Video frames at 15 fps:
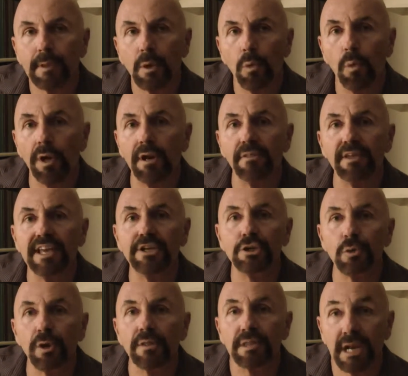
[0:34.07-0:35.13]
What are they
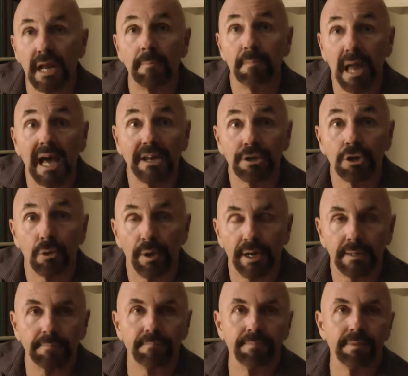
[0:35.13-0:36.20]
doing that I'm not doing?
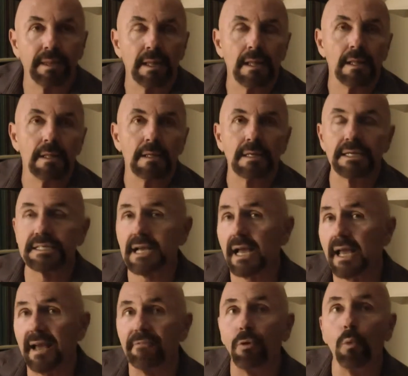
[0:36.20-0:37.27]
Because I
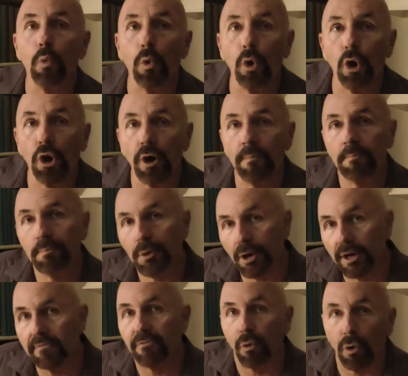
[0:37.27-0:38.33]
have a warm,
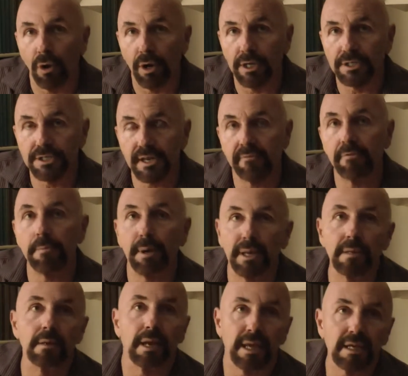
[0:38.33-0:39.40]
pretty voice.
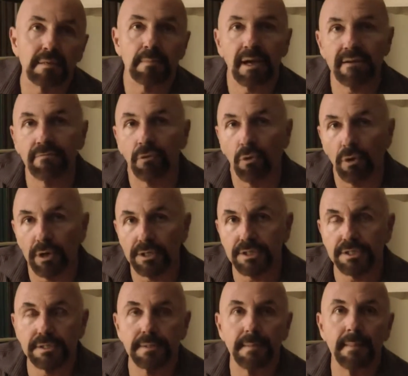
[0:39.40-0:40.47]
Everybody liked my
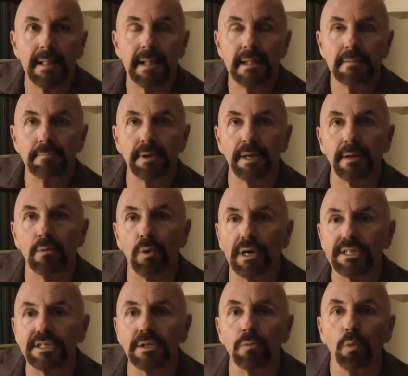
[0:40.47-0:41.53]
voice, but it
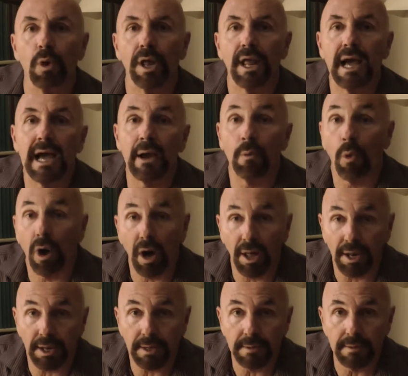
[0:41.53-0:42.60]
wasn't what I
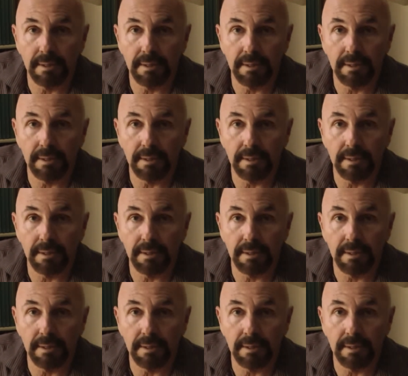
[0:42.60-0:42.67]
wanted.